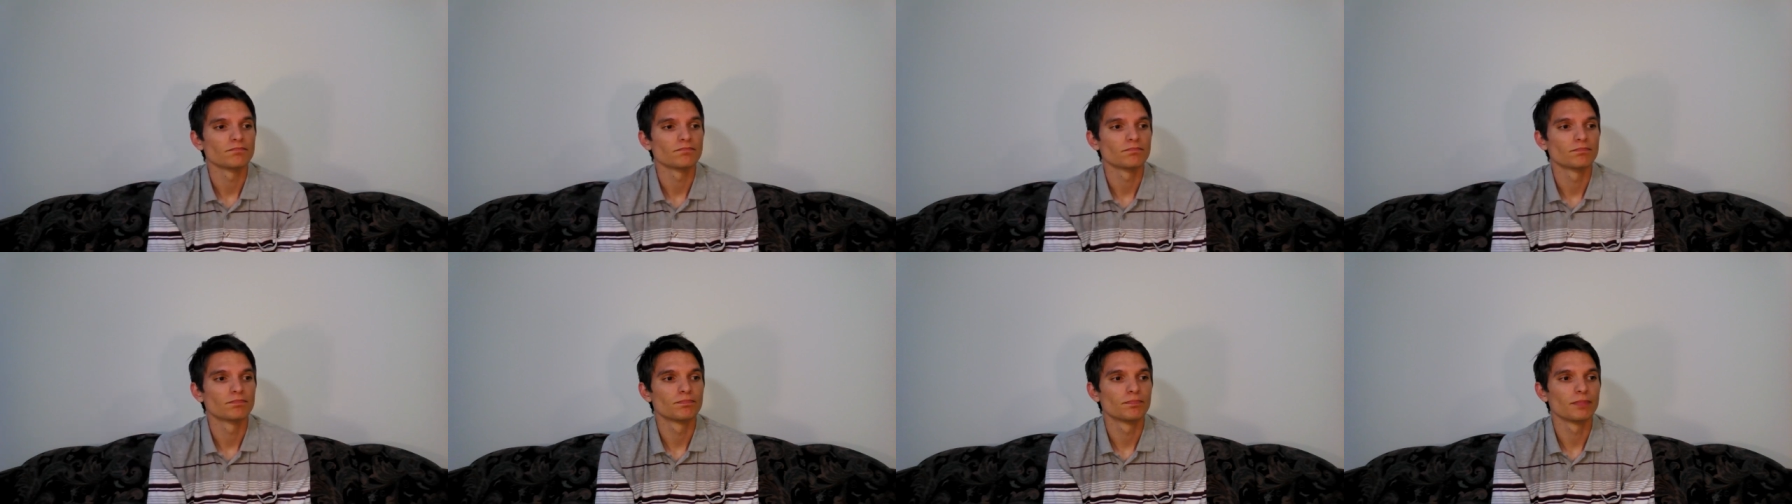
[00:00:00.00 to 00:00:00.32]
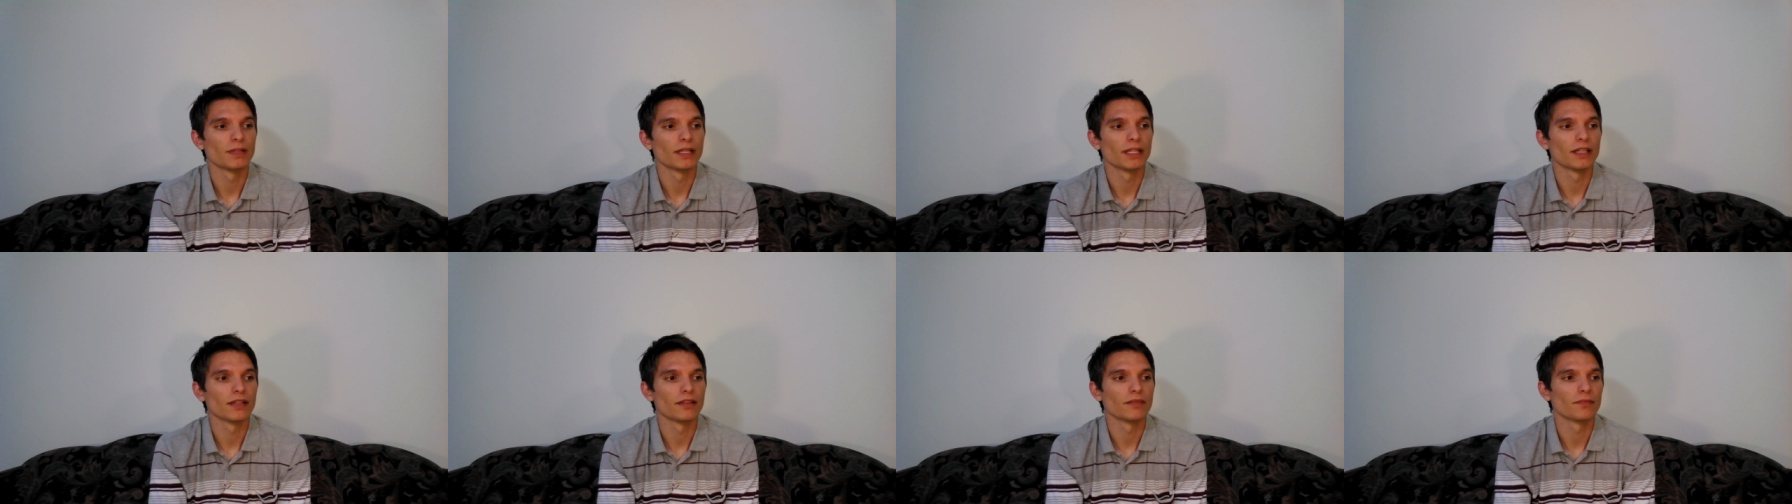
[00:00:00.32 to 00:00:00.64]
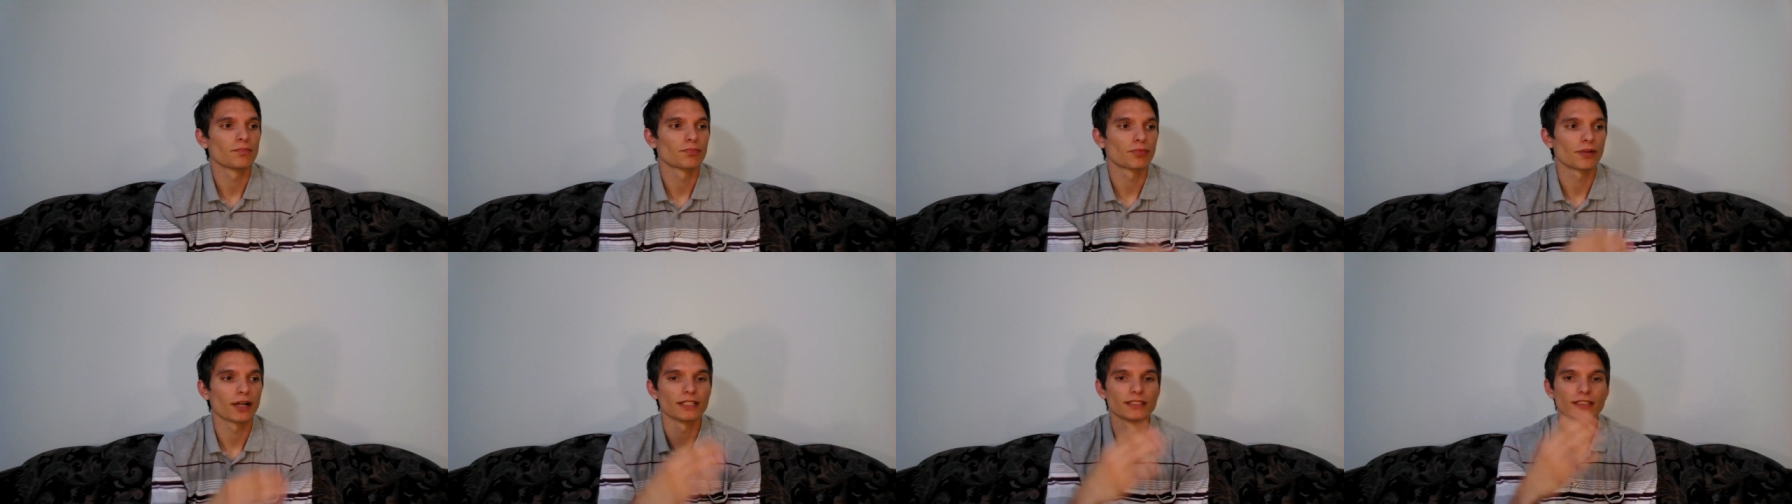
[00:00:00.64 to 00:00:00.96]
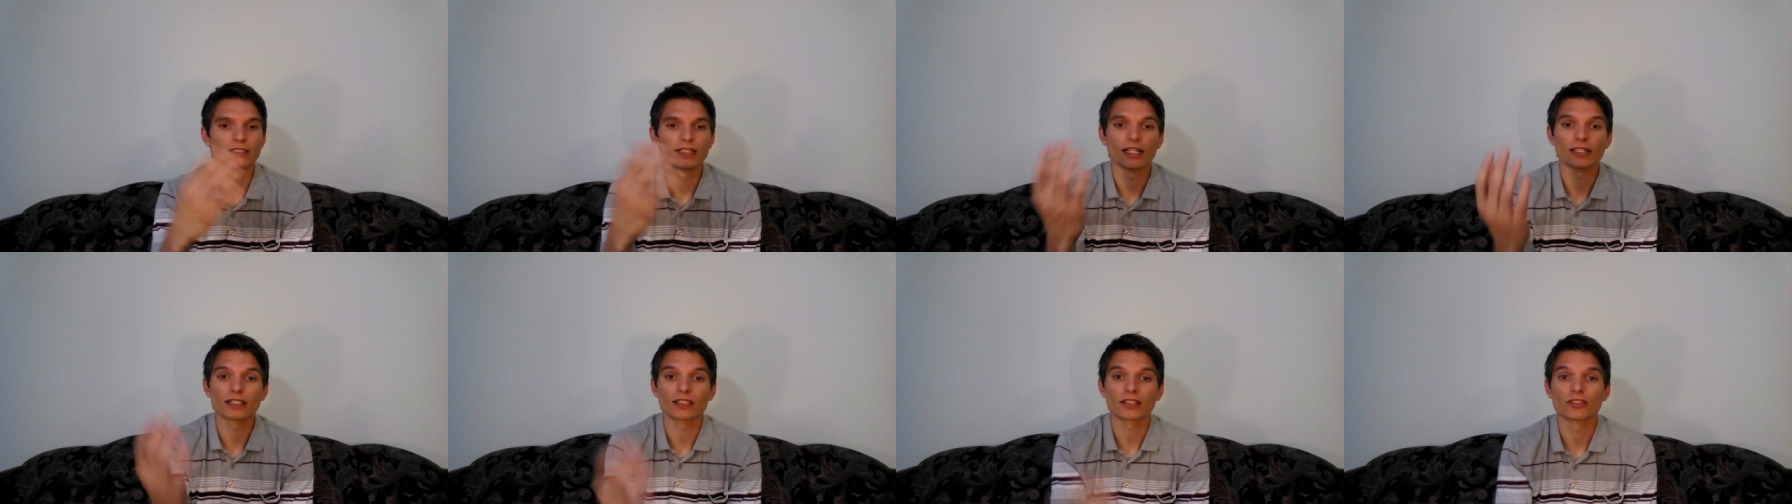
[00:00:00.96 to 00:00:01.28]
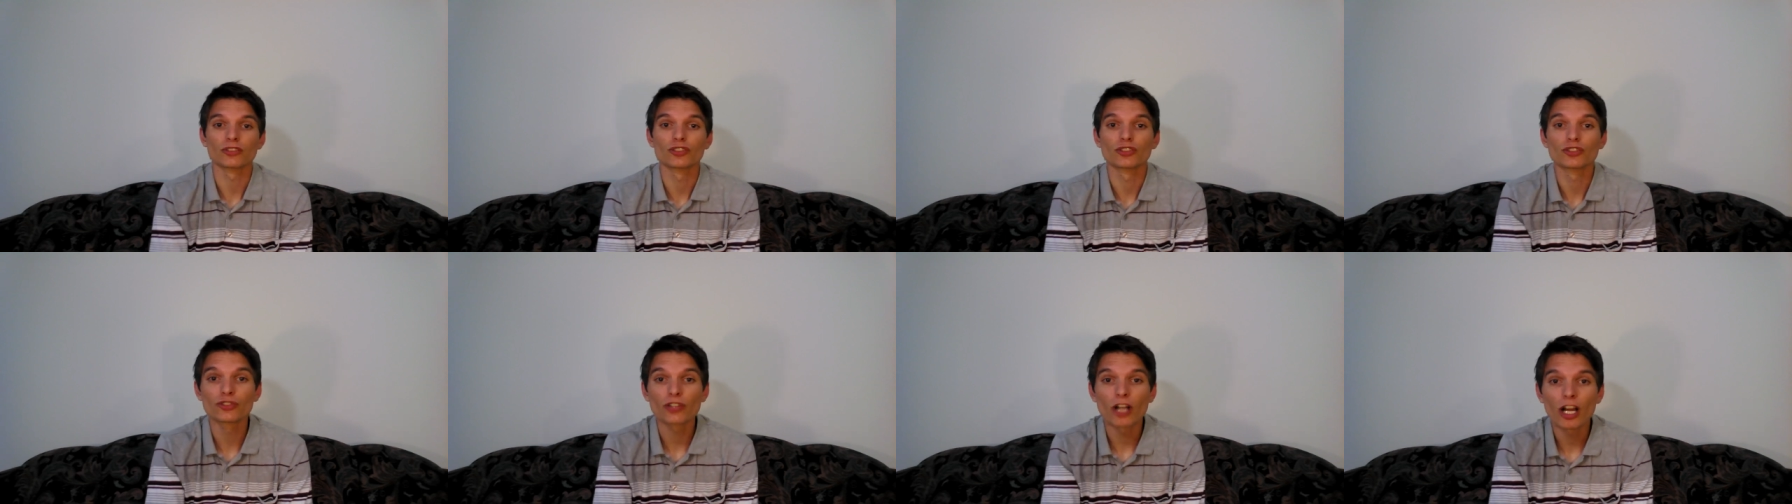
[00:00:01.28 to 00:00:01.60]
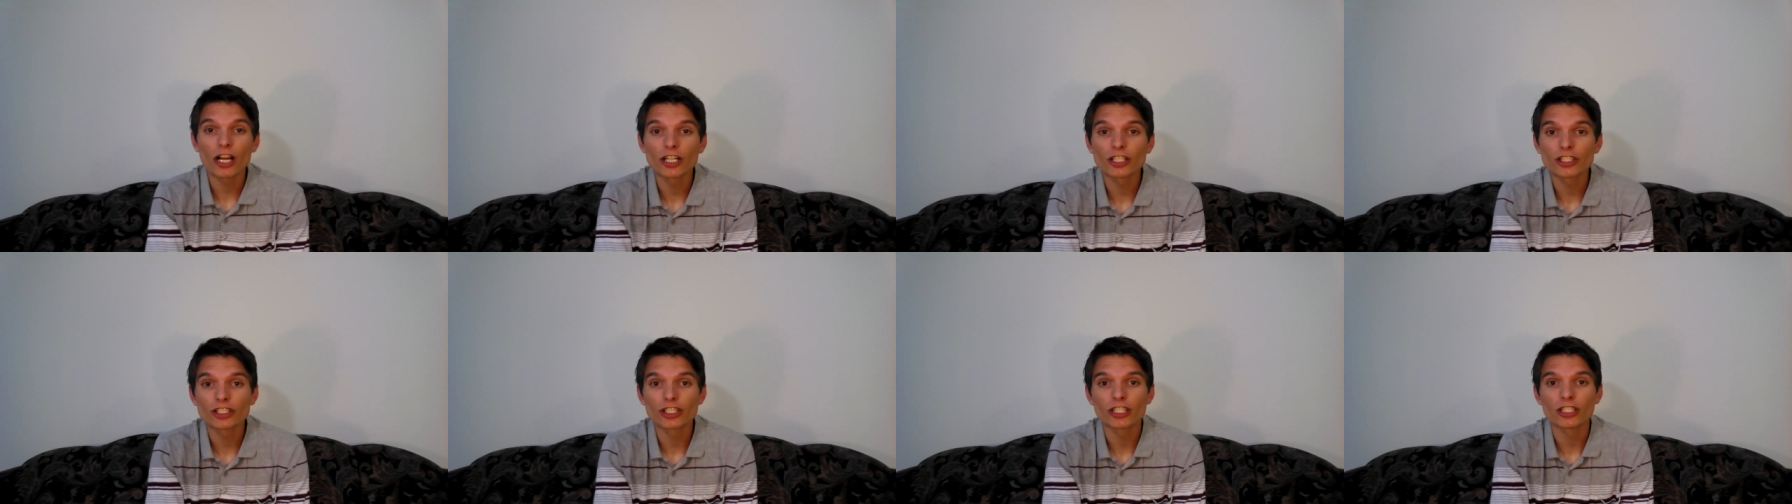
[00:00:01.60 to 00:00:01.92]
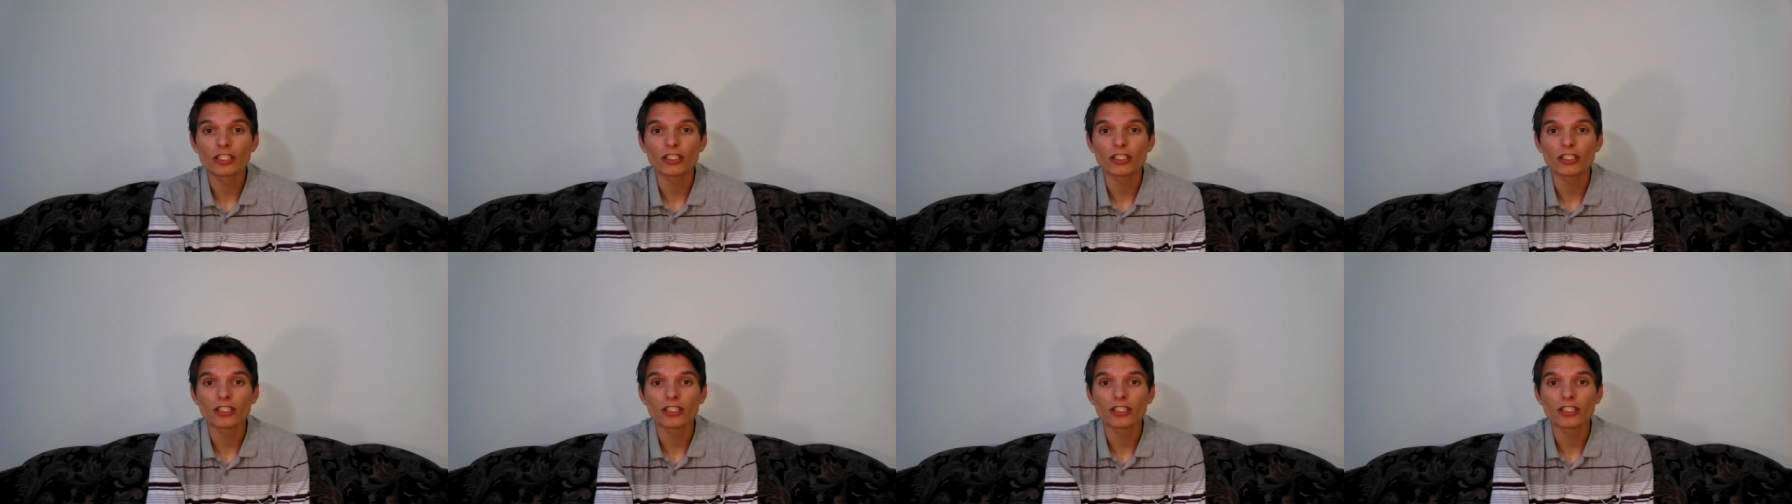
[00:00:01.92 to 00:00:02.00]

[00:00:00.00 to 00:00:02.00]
been present at the construction.